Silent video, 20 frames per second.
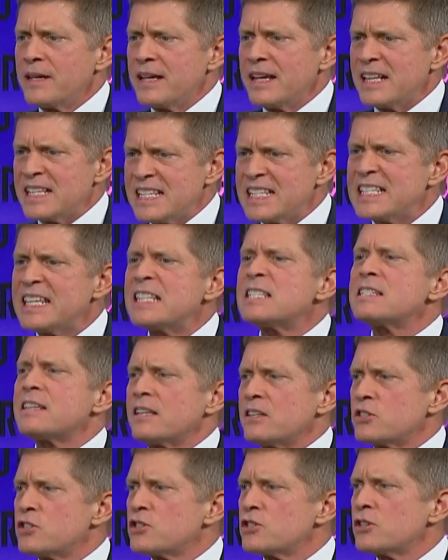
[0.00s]

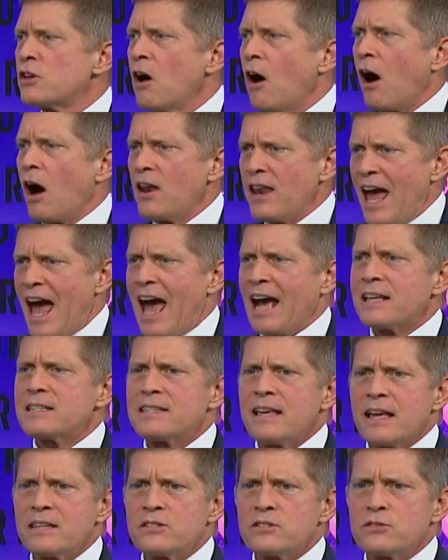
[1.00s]
insistence on
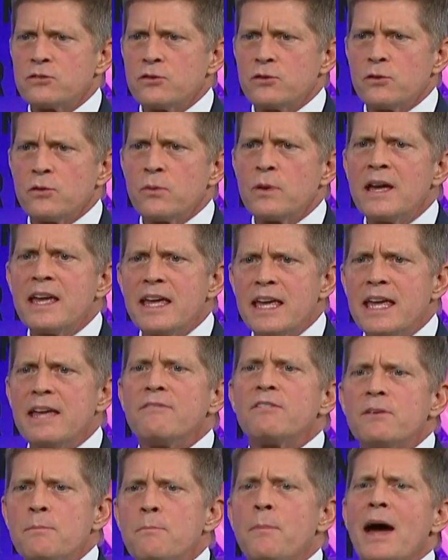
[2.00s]
access to
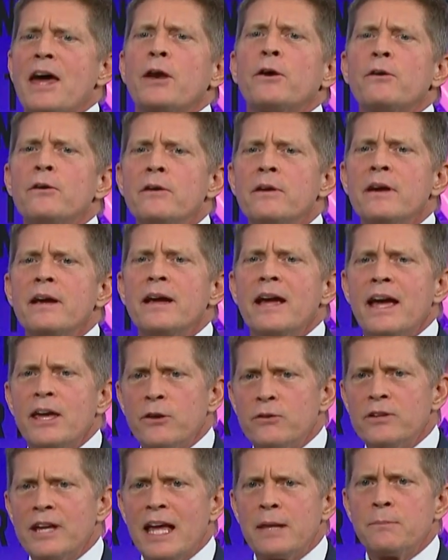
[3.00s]
even better
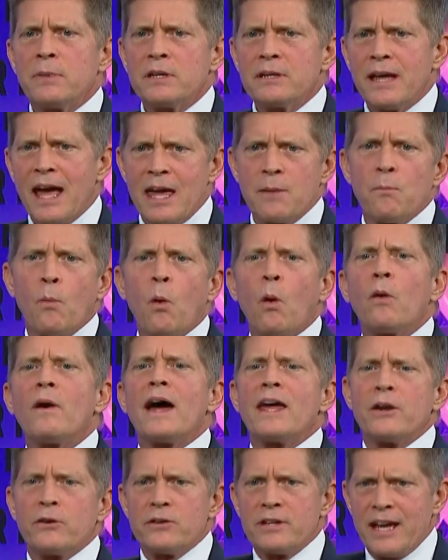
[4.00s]
entertainment and more
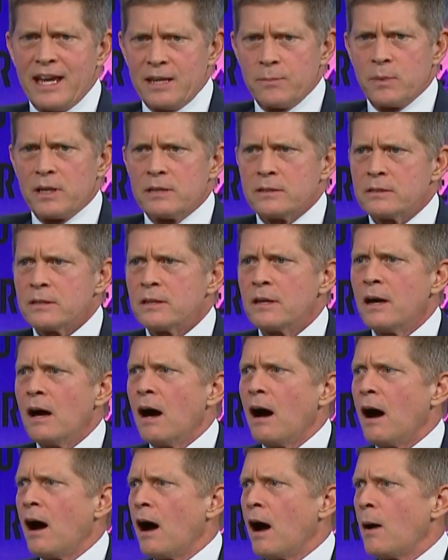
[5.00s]
entertainment,
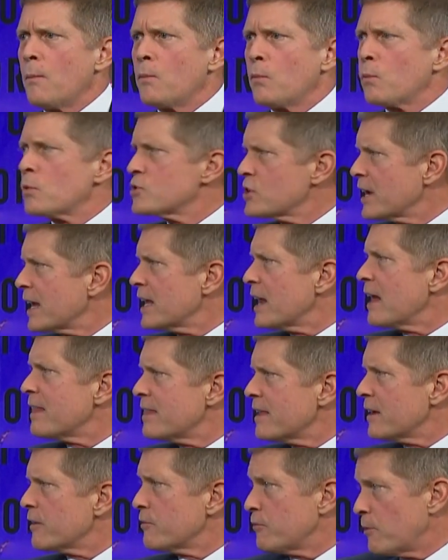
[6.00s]
which again I
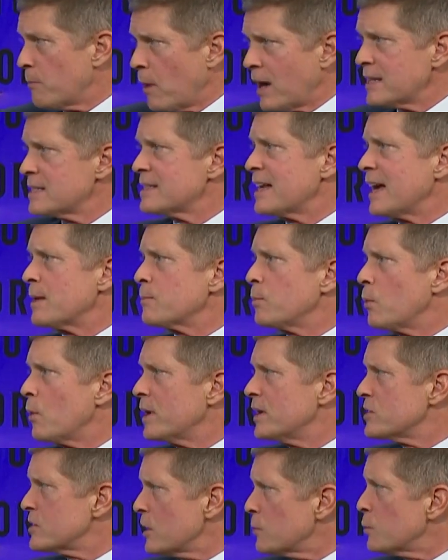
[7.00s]
think from my
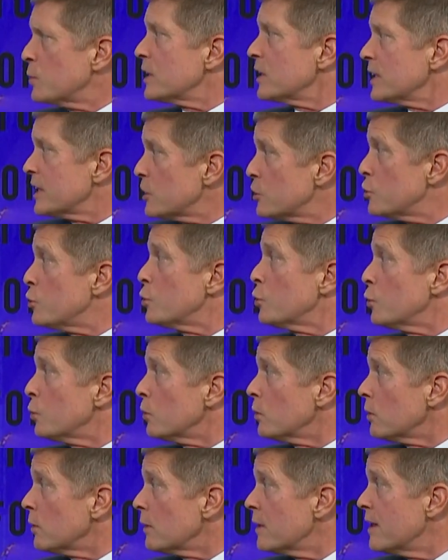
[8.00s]
standpoint is a really
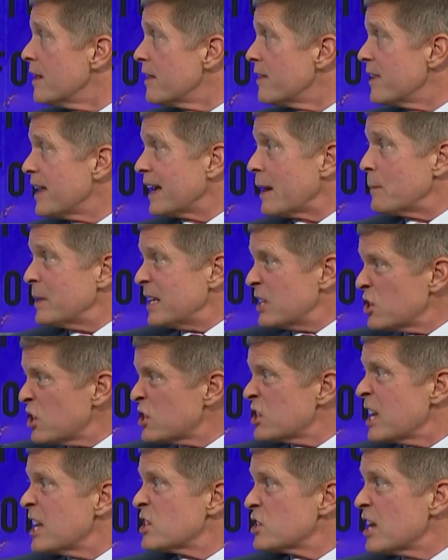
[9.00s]
cool thing. I mean,
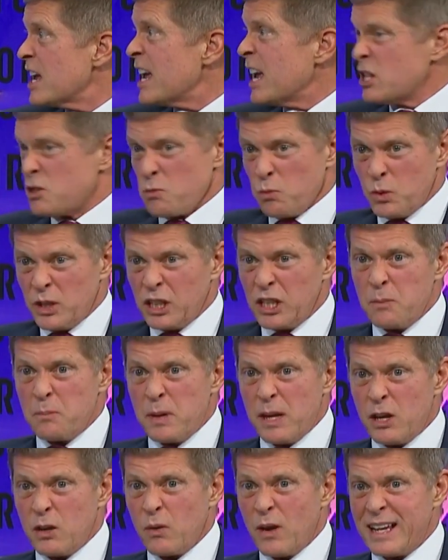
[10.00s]
it's really
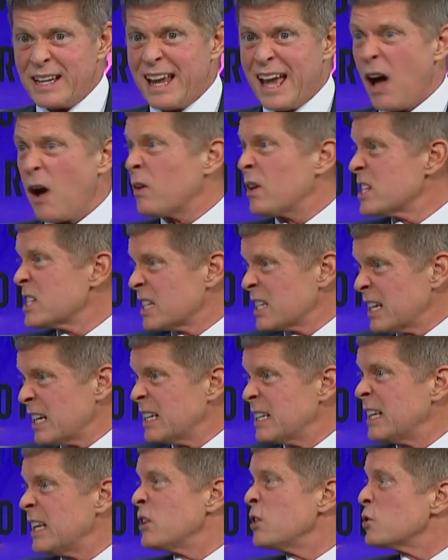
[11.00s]
big right now and it's going
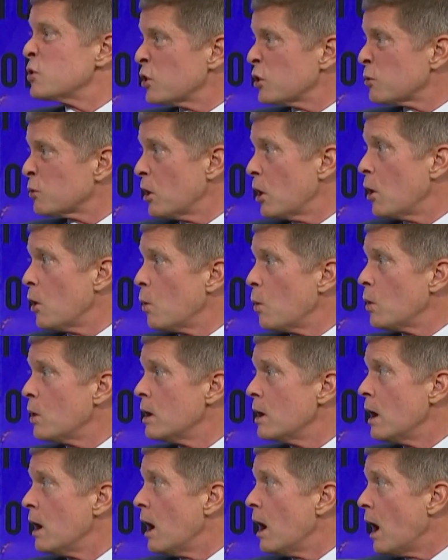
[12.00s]
to continue to grow.
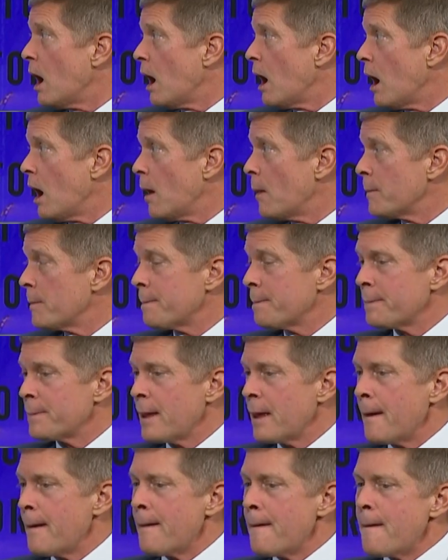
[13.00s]

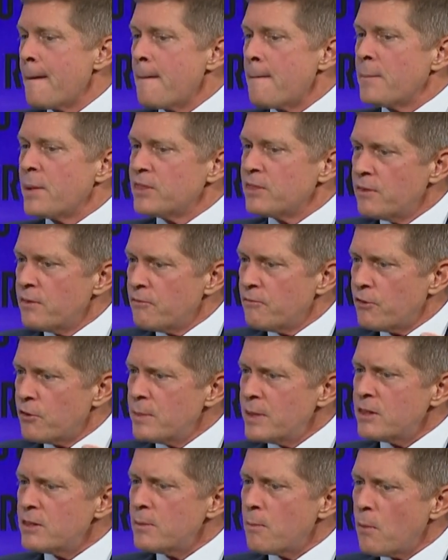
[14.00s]
But for
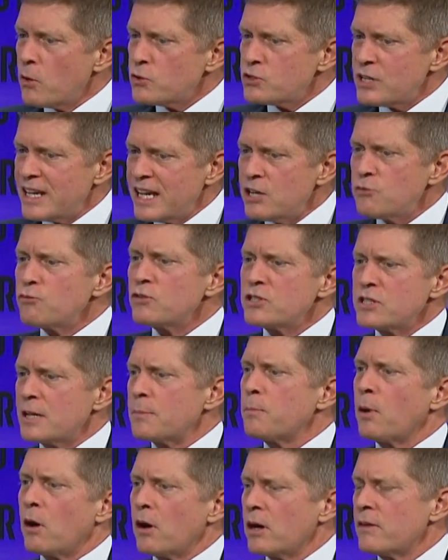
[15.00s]
me, the most
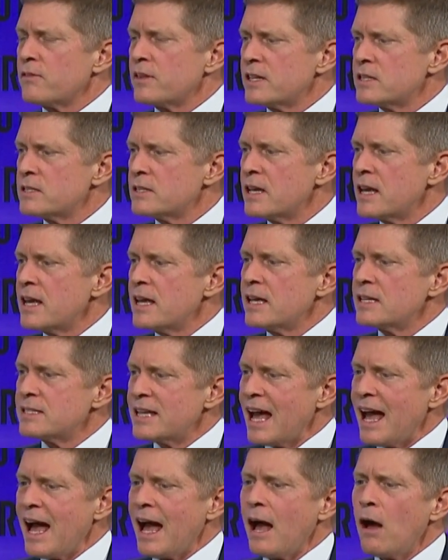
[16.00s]
interesting part of this is
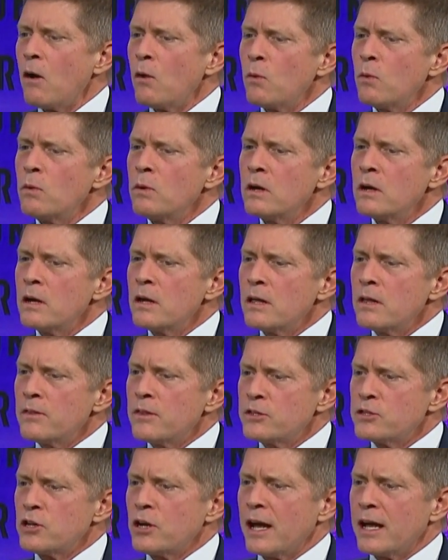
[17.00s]
how
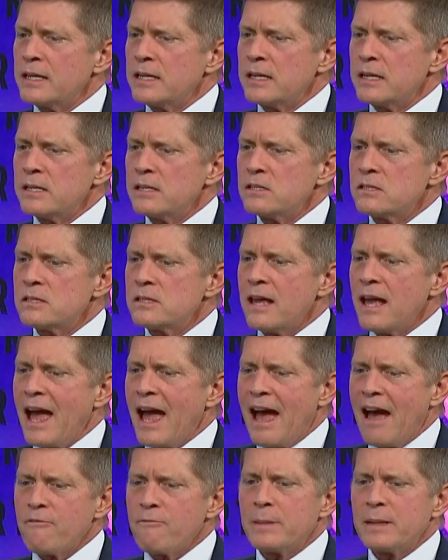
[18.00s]
the Chinese
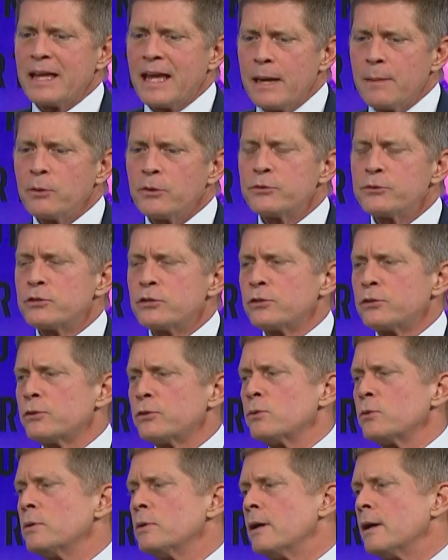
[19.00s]
have been able
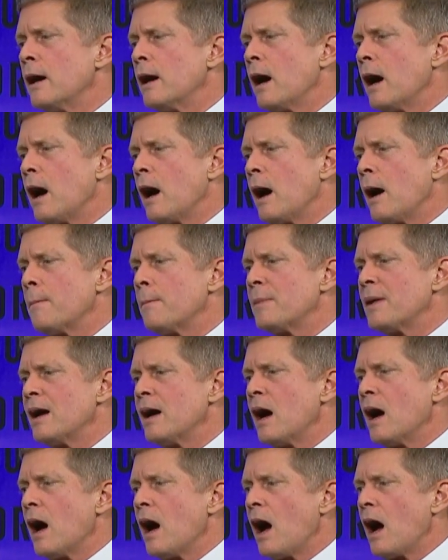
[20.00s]
to
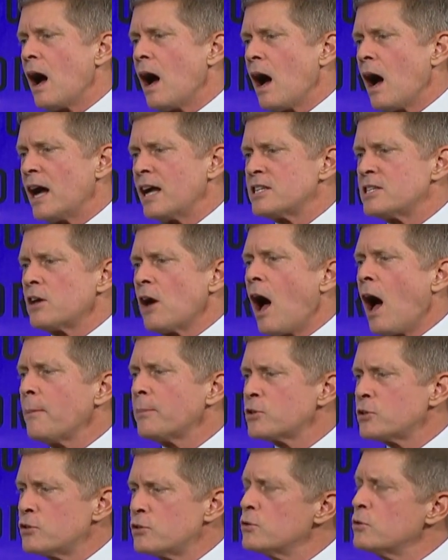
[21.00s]

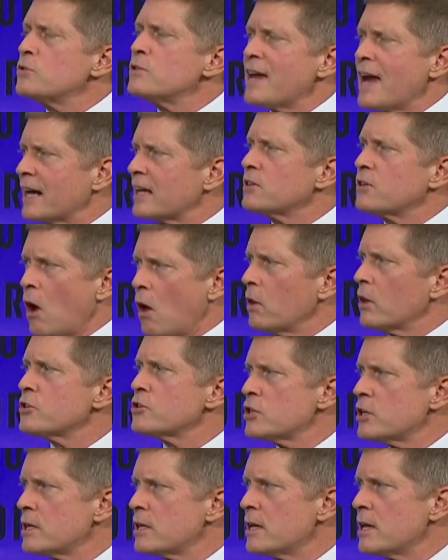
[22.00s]
adopt new
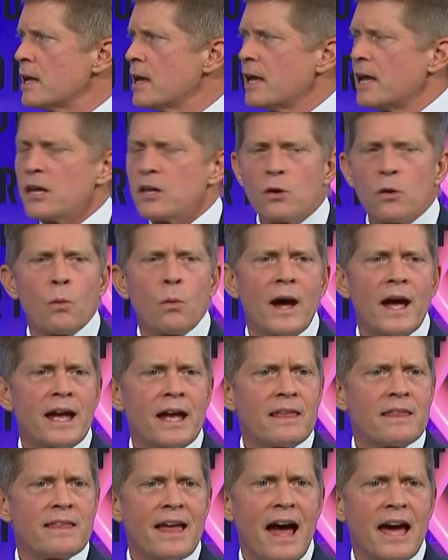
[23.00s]
technology in a
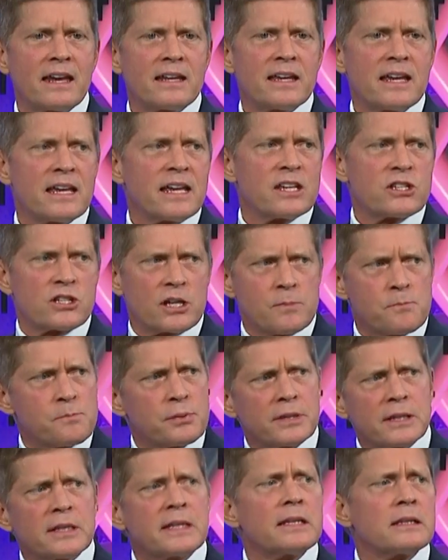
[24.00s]
way that is
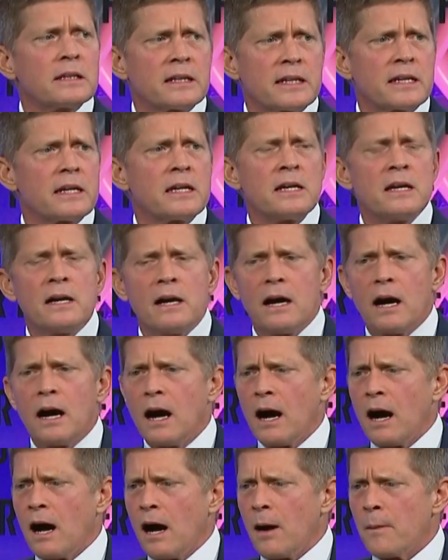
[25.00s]
completely
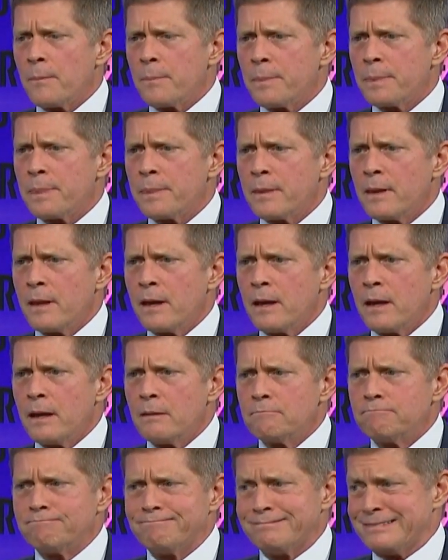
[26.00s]

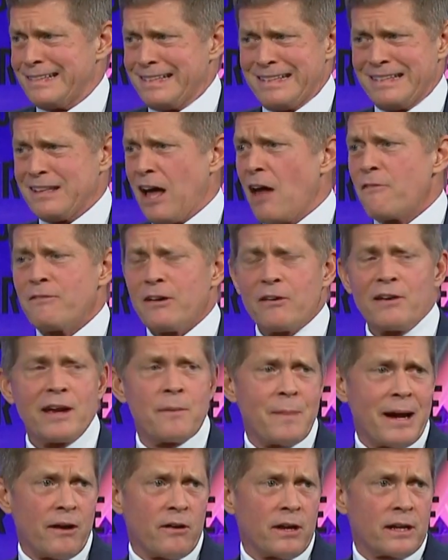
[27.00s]
not very
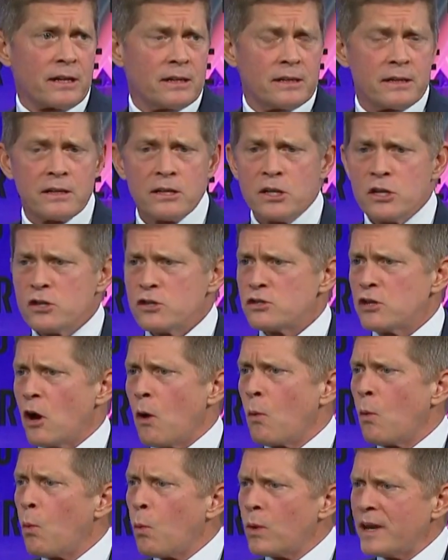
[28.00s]
American.
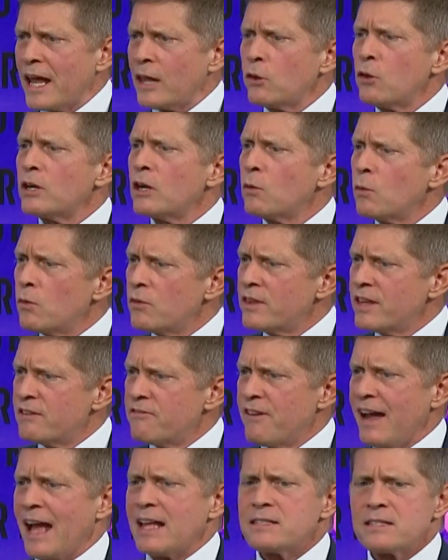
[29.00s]
So when I look at the
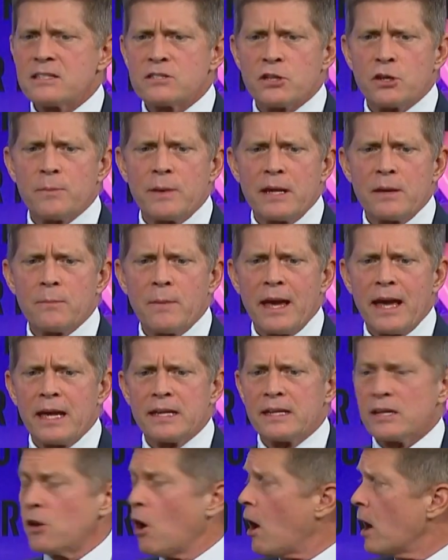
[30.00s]
advances that are being
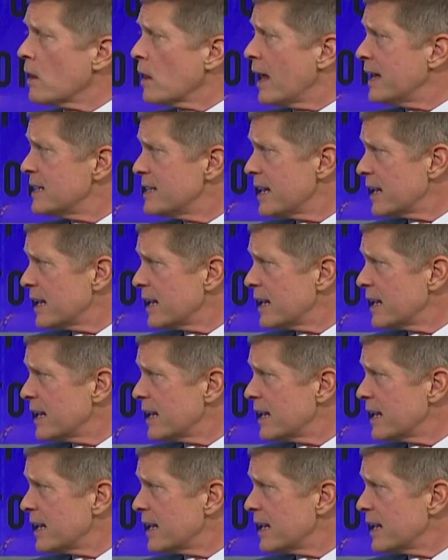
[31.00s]
made in online